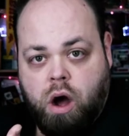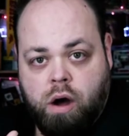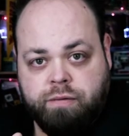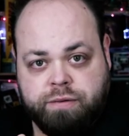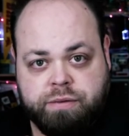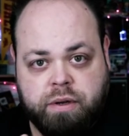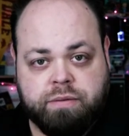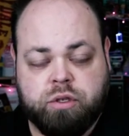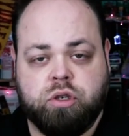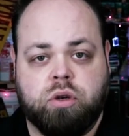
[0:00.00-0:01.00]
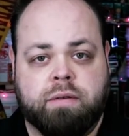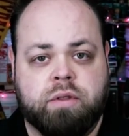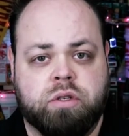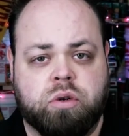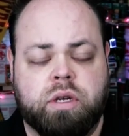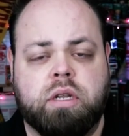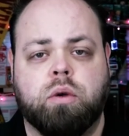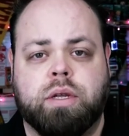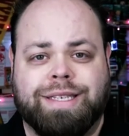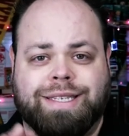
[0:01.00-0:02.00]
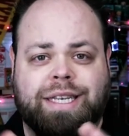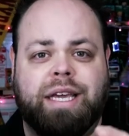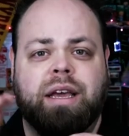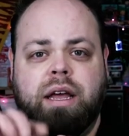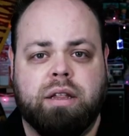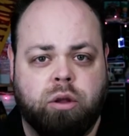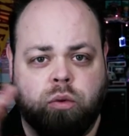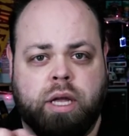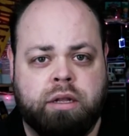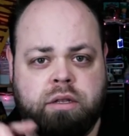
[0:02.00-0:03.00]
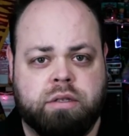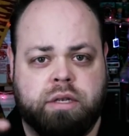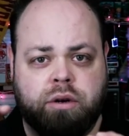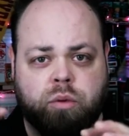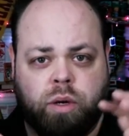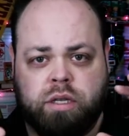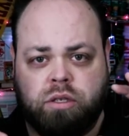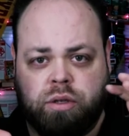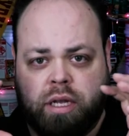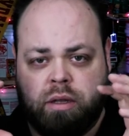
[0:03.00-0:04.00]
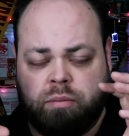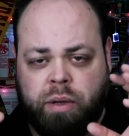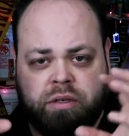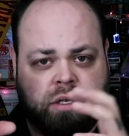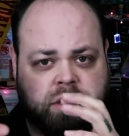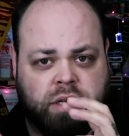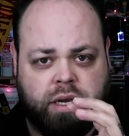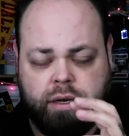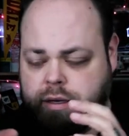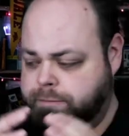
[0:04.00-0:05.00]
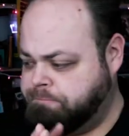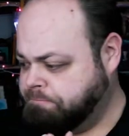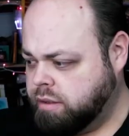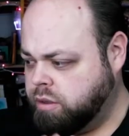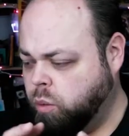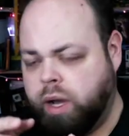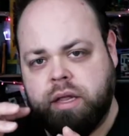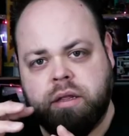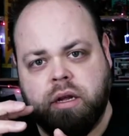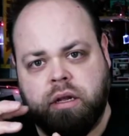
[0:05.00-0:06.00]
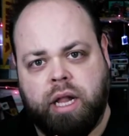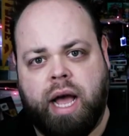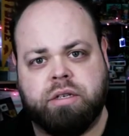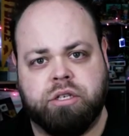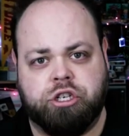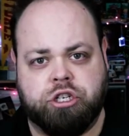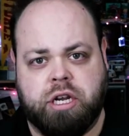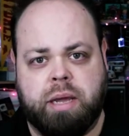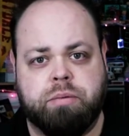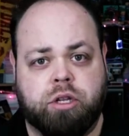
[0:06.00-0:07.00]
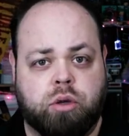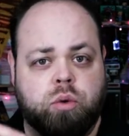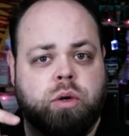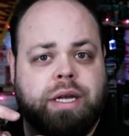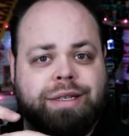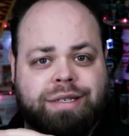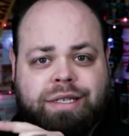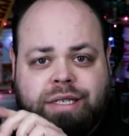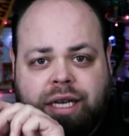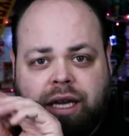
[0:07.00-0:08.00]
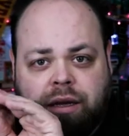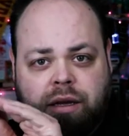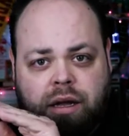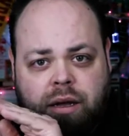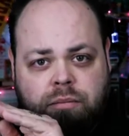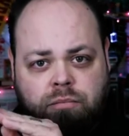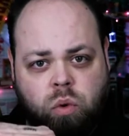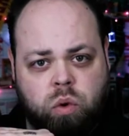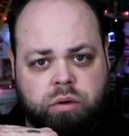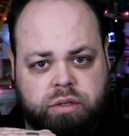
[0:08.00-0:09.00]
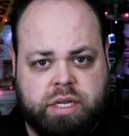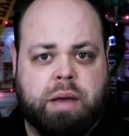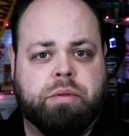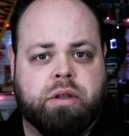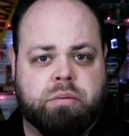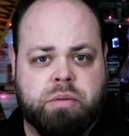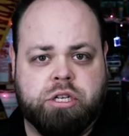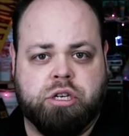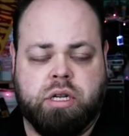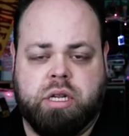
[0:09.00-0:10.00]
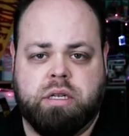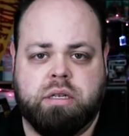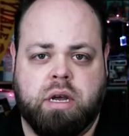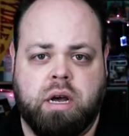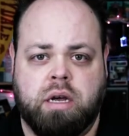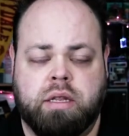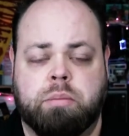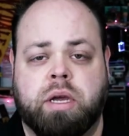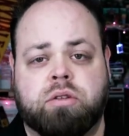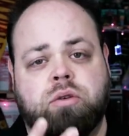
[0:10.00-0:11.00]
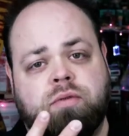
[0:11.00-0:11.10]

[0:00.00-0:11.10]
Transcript: off of, of the screen you can see the interior ring so that it basically it's a um, the way that the glass is shaped you can see more depth and dimension in it uh, they make two